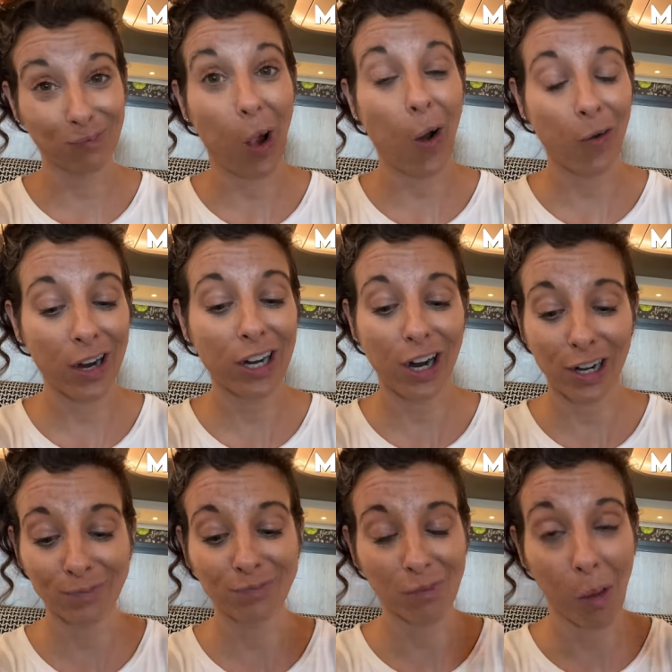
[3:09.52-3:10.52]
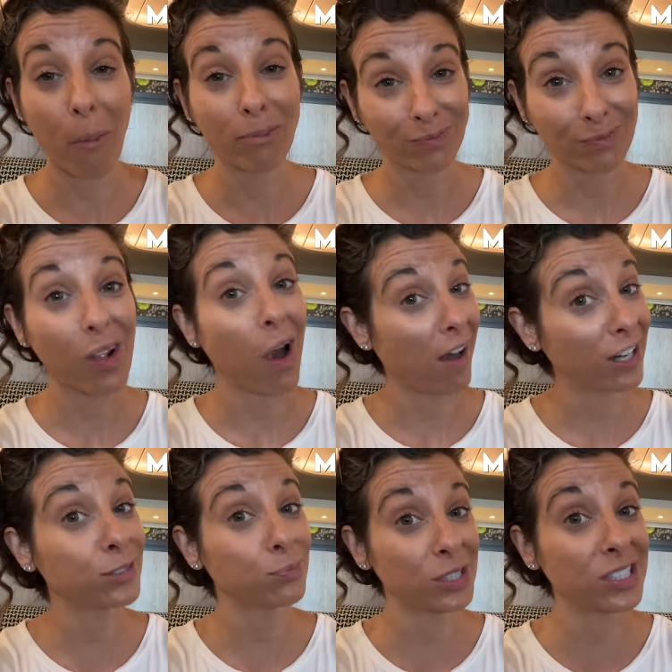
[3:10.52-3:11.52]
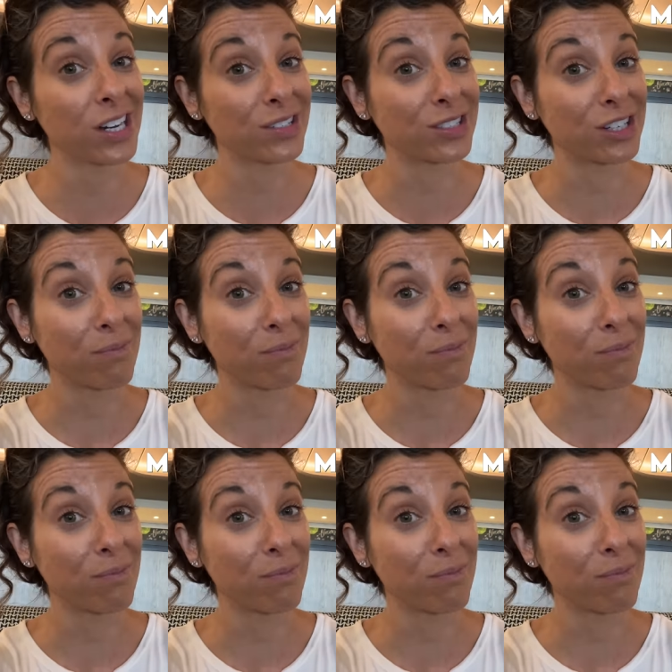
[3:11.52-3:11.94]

Okay, y'all. That's pretty tasty.